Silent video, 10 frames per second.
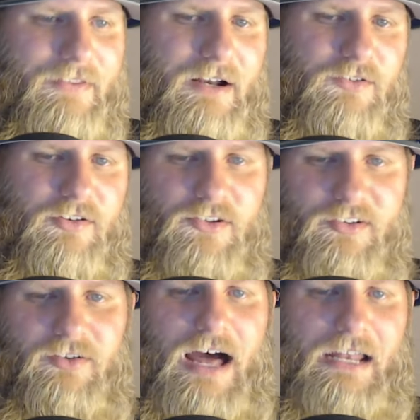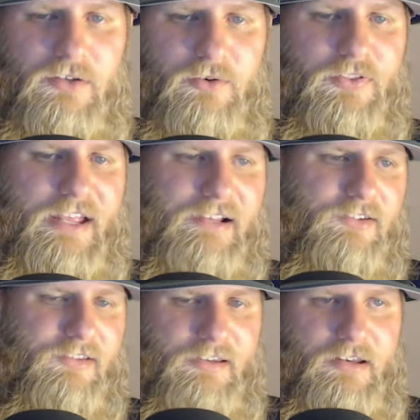there. So just a lot of little
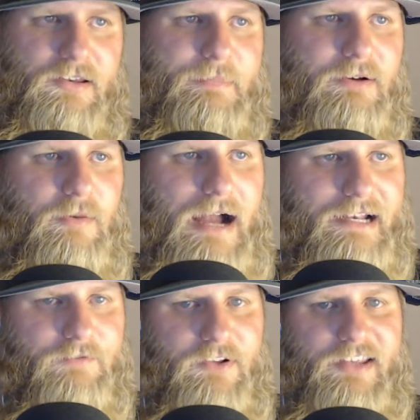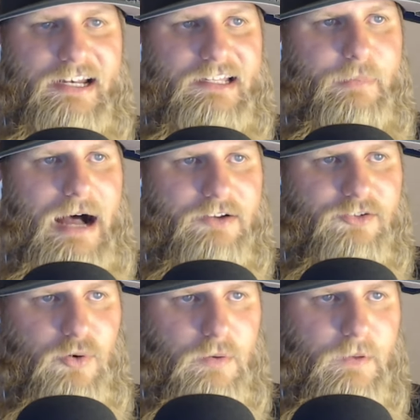things to be reminded of. Let's get into the box
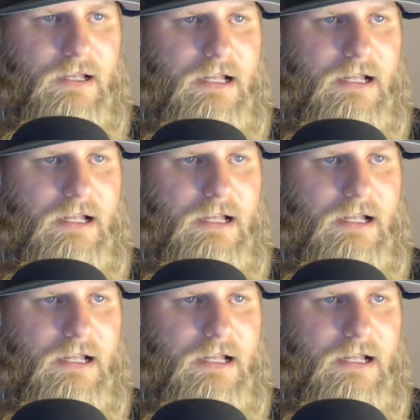score.